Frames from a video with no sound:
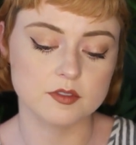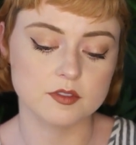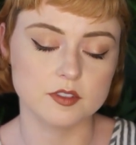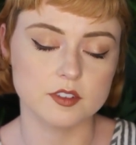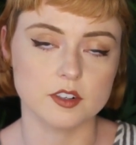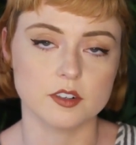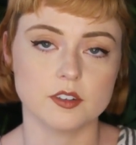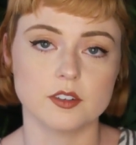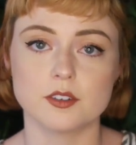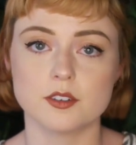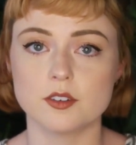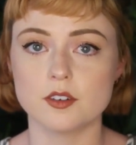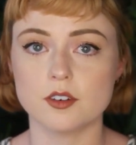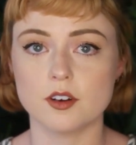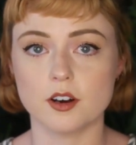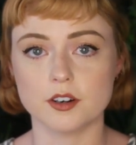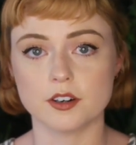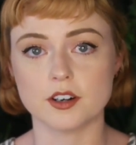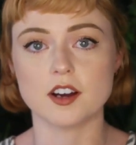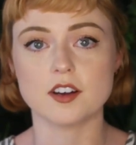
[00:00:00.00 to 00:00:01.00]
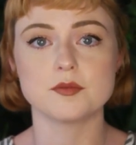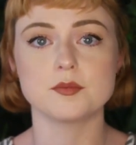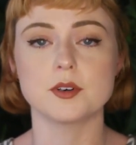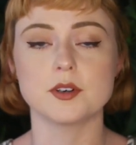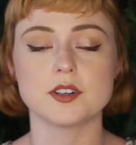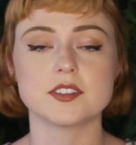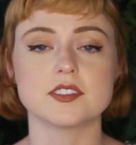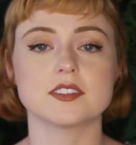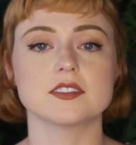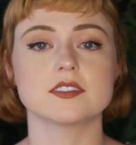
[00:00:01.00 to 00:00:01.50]
their little autograph
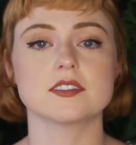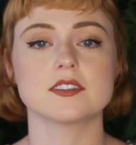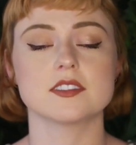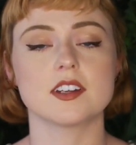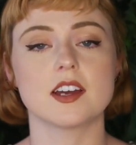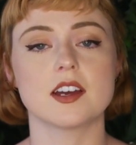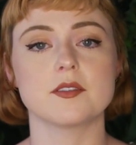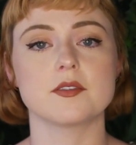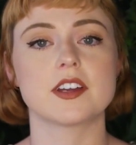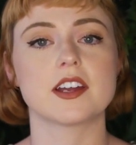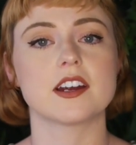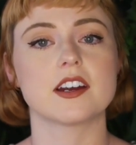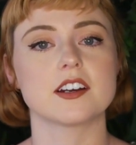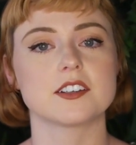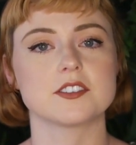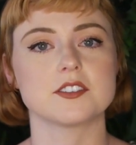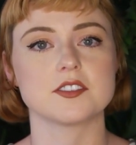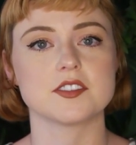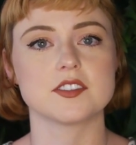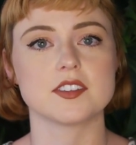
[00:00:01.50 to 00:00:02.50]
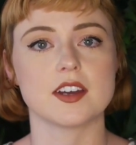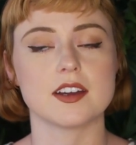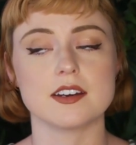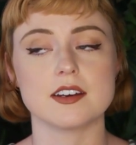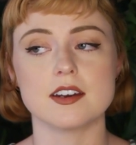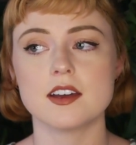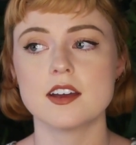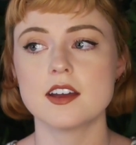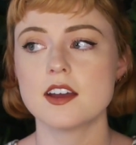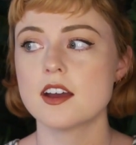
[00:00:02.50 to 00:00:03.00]
books and have the characters sign